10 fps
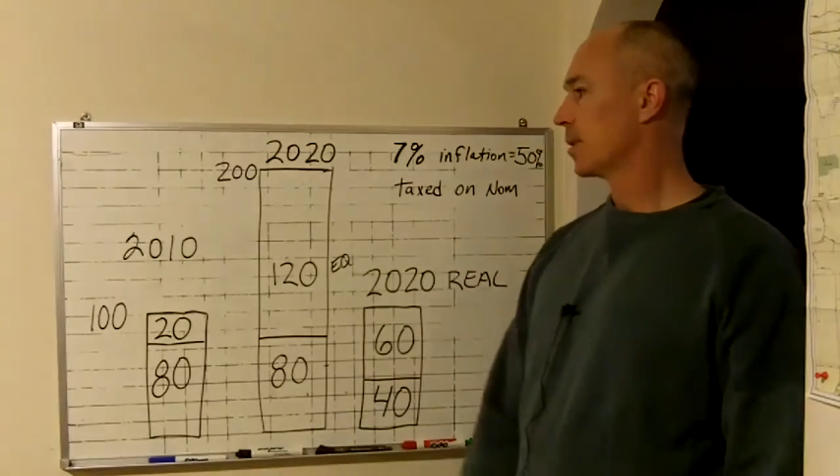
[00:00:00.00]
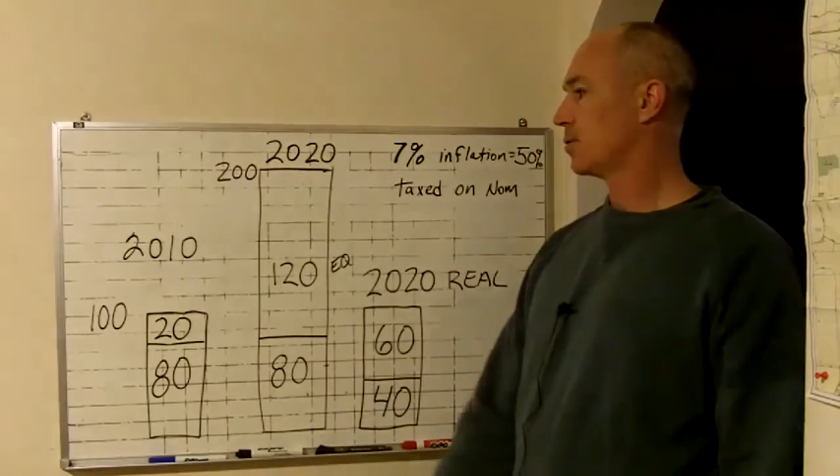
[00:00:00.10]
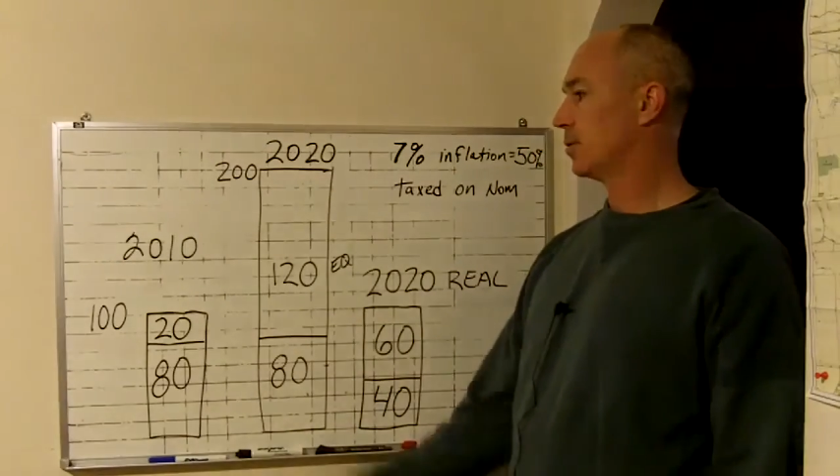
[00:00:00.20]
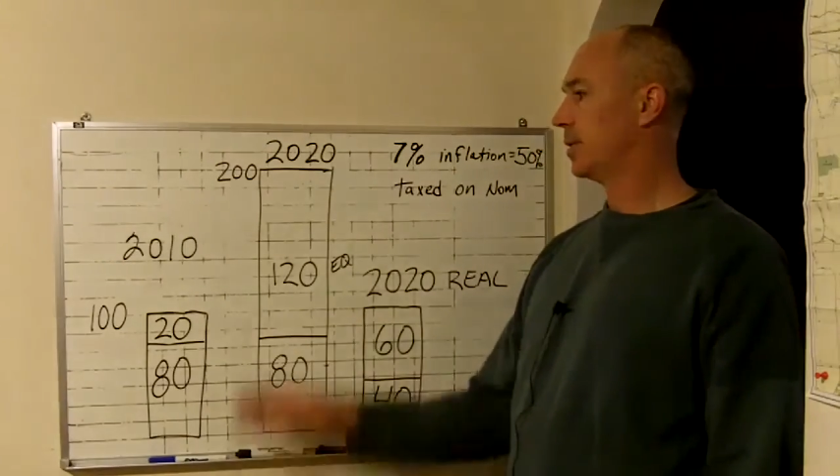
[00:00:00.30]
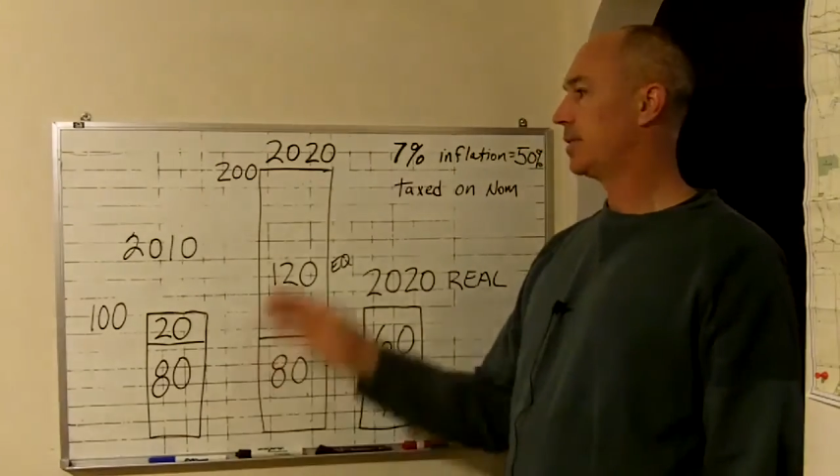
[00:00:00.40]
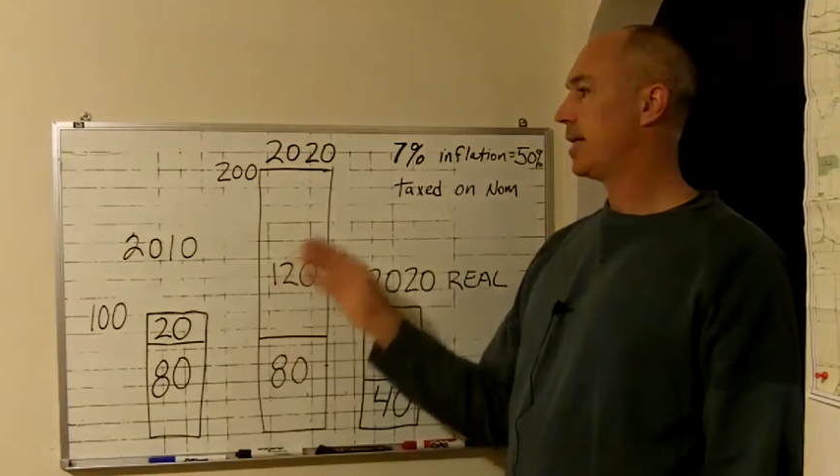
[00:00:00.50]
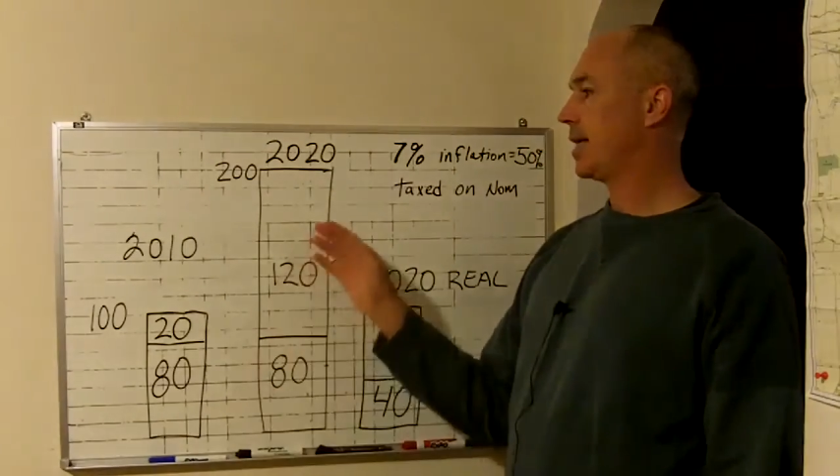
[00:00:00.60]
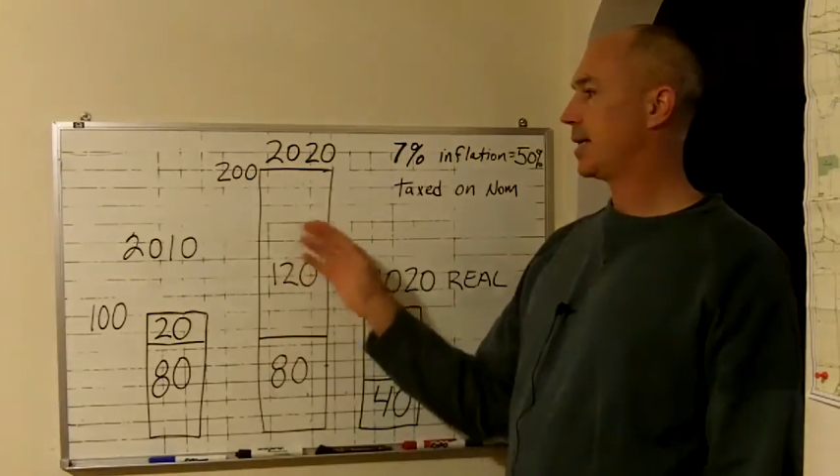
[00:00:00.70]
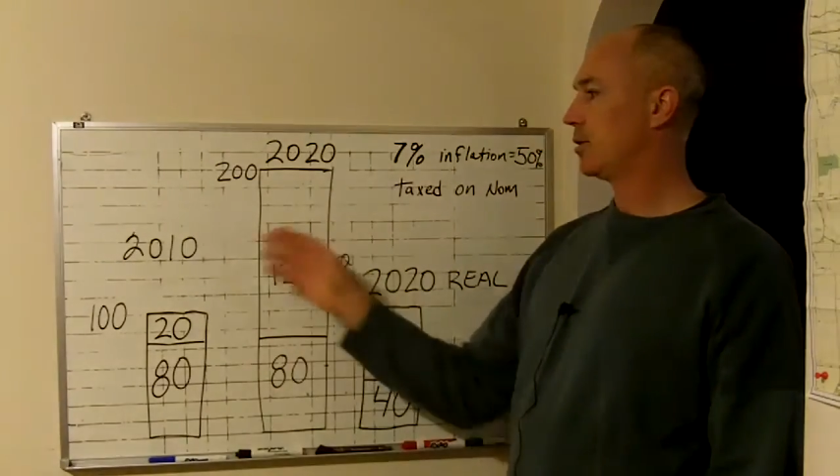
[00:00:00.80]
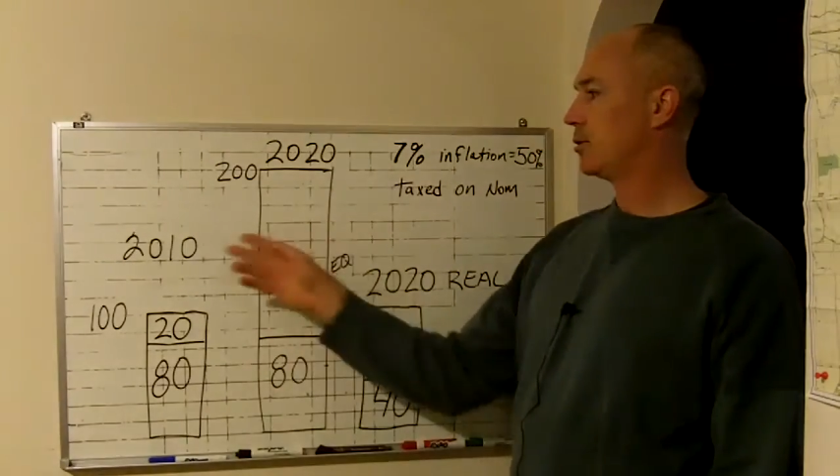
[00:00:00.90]
So let's
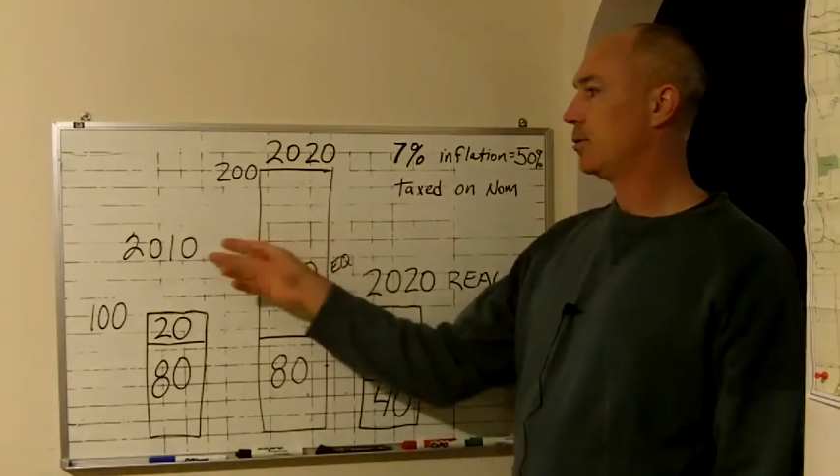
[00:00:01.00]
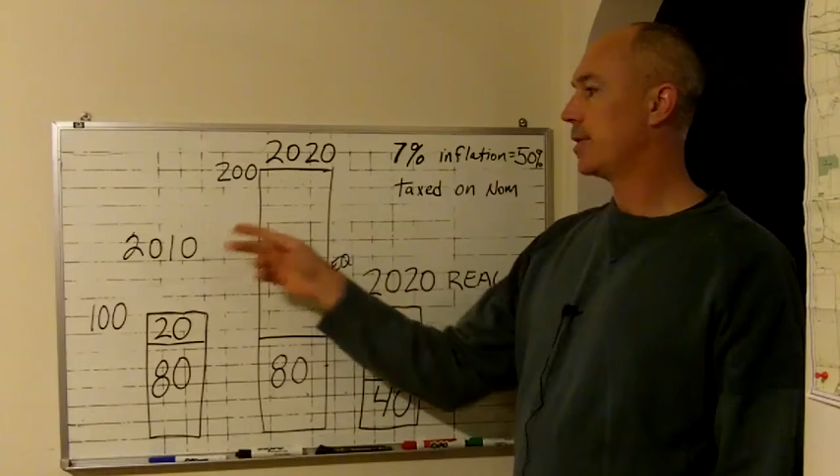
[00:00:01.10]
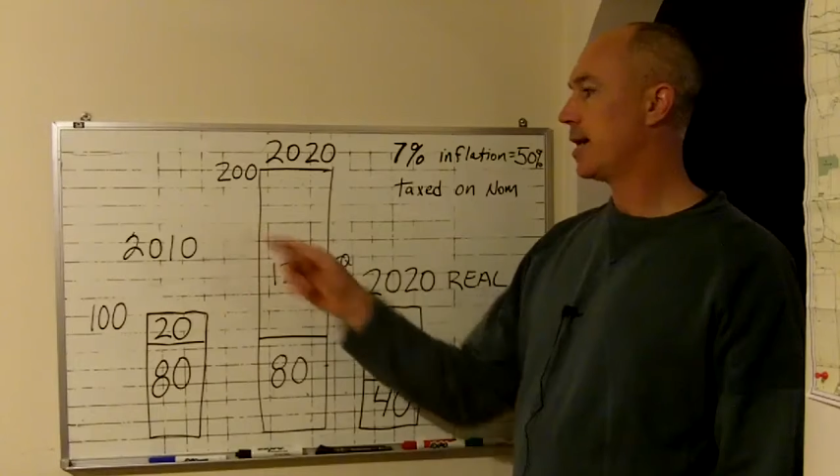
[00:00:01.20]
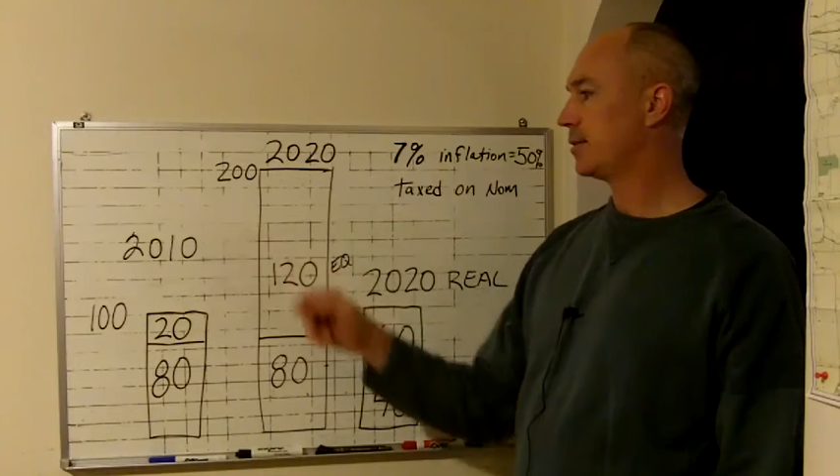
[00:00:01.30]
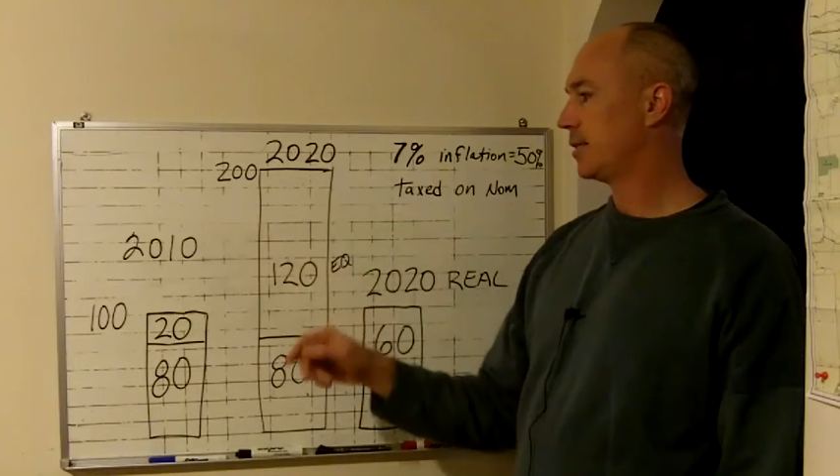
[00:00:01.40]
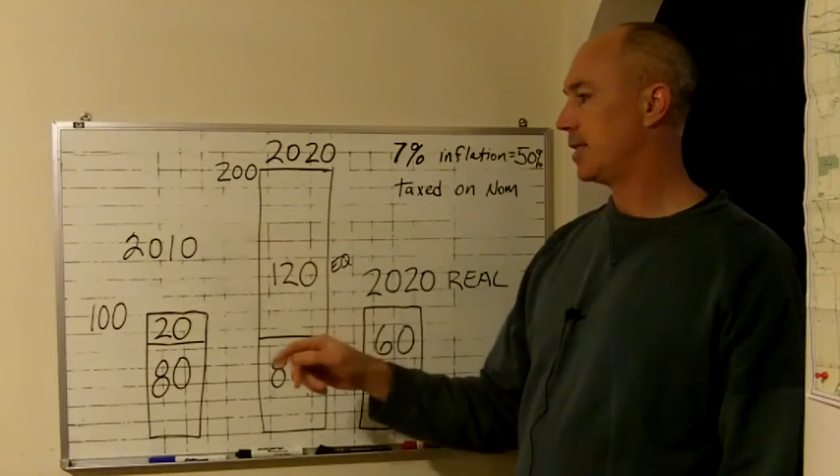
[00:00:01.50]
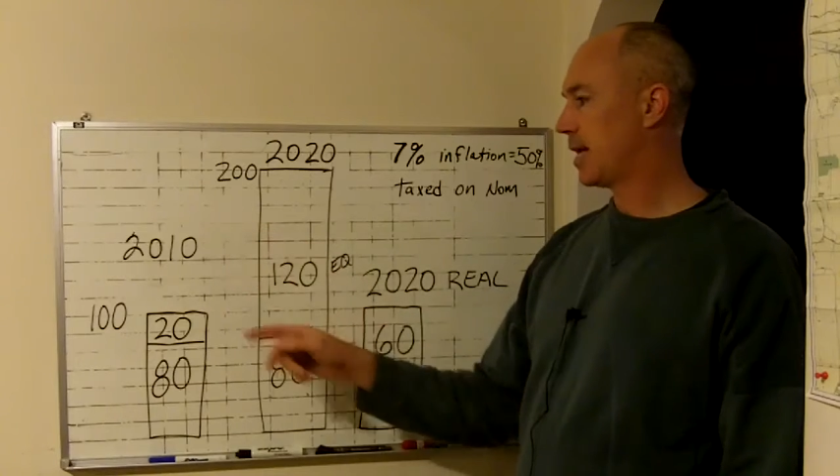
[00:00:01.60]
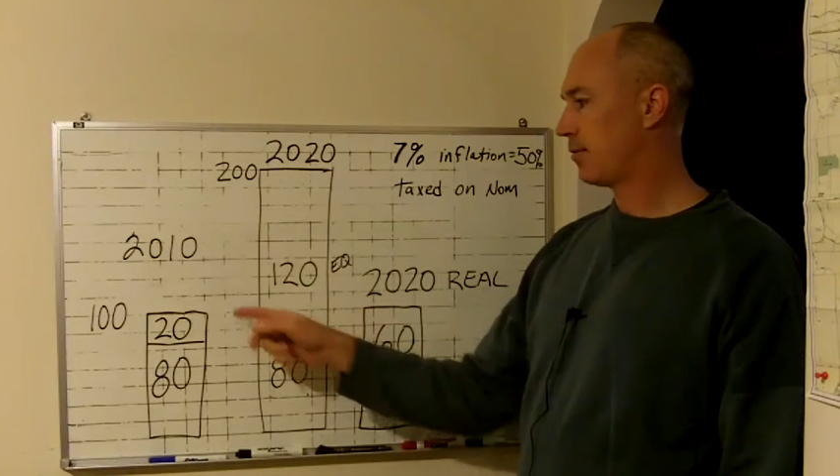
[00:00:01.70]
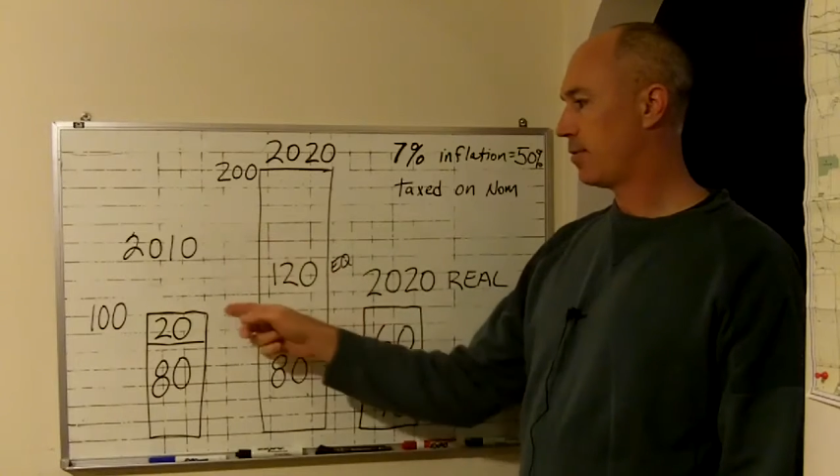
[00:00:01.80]
take in 2010,